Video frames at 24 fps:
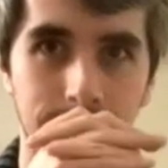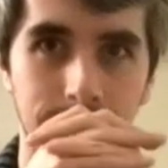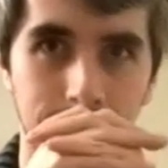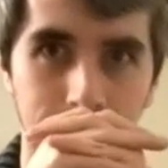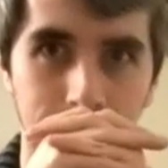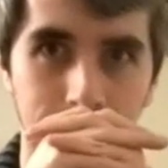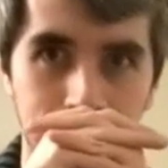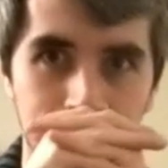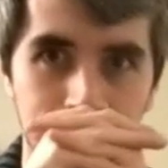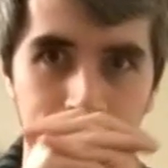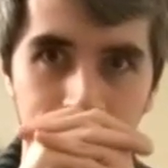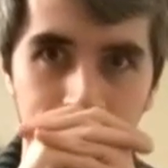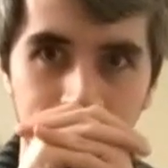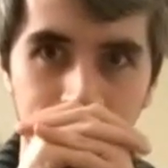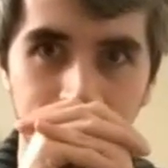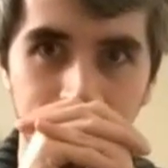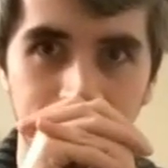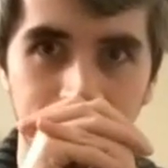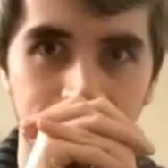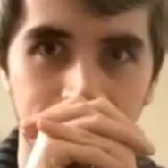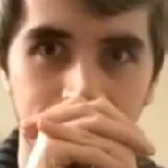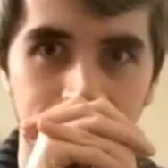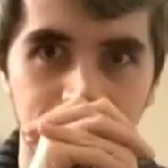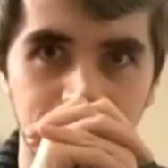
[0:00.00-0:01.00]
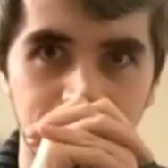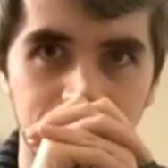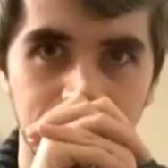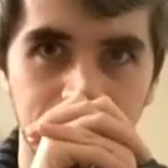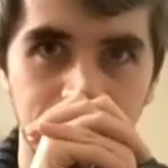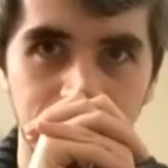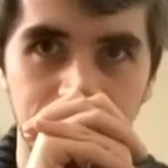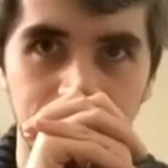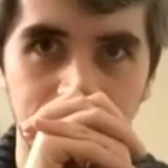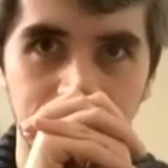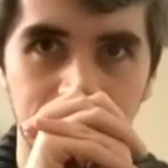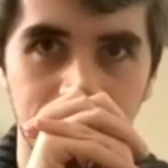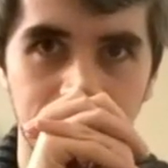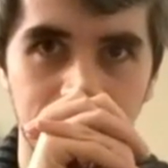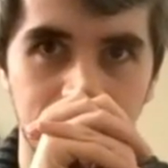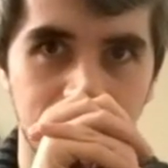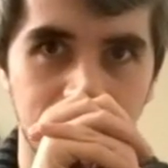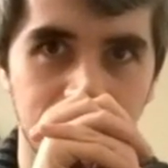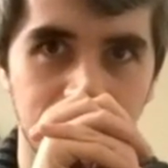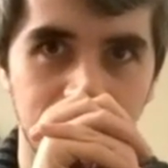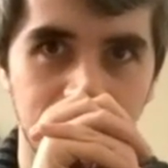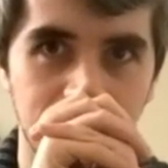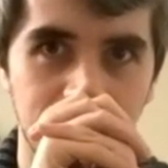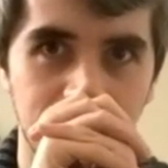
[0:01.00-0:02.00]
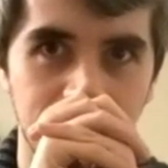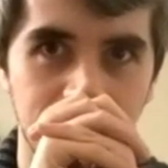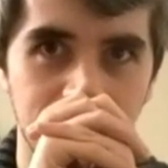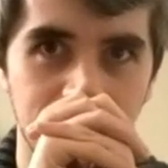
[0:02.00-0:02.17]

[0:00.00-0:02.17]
when they put it on the pancake or the waffle.